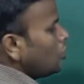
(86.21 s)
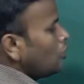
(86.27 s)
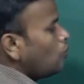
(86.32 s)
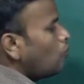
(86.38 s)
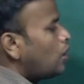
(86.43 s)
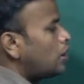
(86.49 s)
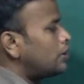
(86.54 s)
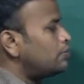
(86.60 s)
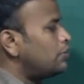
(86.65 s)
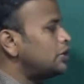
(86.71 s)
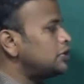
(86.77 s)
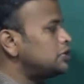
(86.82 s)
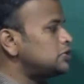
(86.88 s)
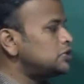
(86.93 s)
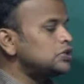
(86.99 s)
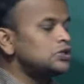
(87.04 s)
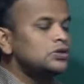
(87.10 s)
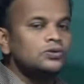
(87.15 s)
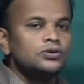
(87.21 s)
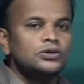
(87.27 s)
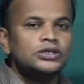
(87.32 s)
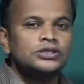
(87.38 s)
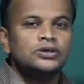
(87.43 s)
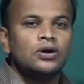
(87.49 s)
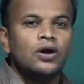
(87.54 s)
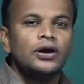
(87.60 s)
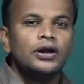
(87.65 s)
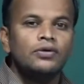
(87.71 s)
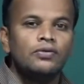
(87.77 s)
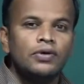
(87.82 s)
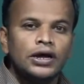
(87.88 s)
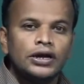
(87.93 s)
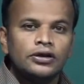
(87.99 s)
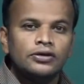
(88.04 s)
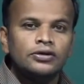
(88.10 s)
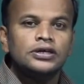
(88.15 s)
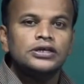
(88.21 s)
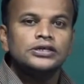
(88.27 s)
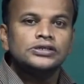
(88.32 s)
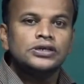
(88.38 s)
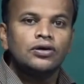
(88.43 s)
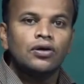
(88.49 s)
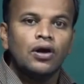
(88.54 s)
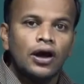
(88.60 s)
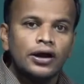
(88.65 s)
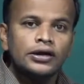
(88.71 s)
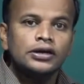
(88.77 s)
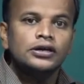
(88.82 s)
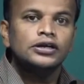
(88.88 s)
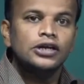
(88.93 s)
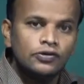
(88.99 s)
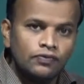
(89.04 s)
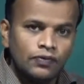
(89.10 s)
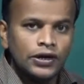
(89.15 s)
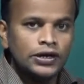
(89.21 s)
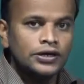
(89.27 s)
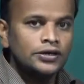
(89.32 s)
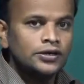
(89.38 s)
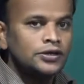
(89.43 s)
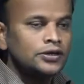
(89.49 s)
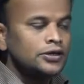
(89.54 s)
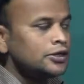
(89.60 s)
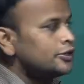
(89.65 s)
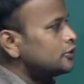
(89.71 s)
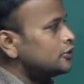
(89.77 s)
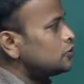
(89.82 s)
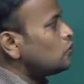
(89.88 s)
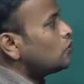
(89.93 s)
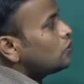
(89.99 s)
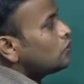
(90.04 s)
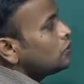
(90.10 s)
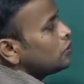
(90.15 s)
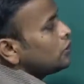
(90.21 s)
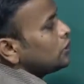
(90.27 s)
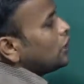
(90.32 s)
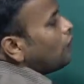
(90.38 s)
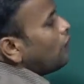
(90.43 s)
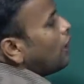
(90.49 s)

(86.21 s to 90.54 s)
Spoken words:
1 by 0 is not a value, is not defined. So the